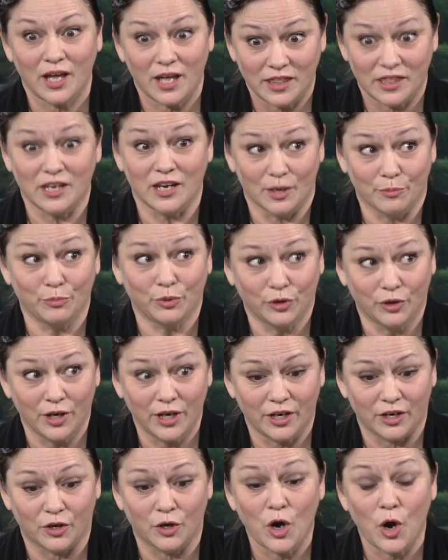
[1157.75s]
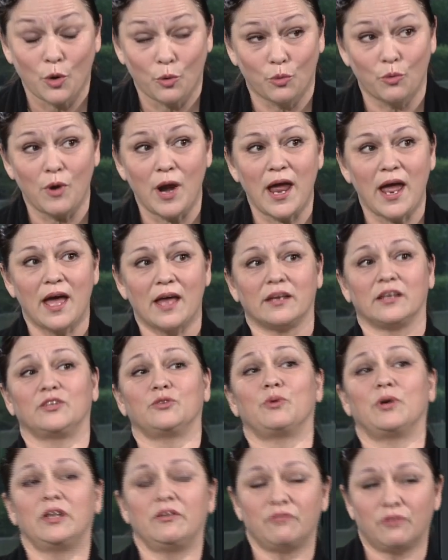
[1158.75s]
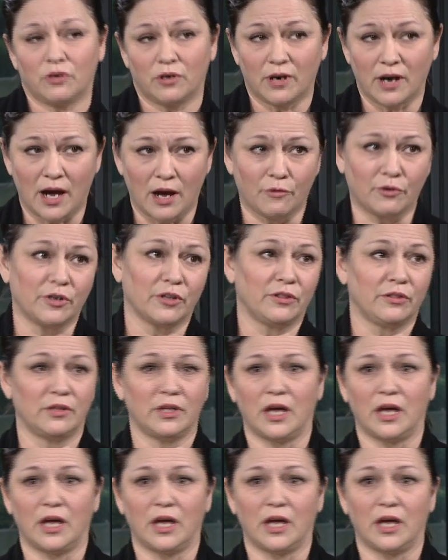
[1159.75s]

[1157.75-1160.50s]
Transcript: the employer ran a 24-hour,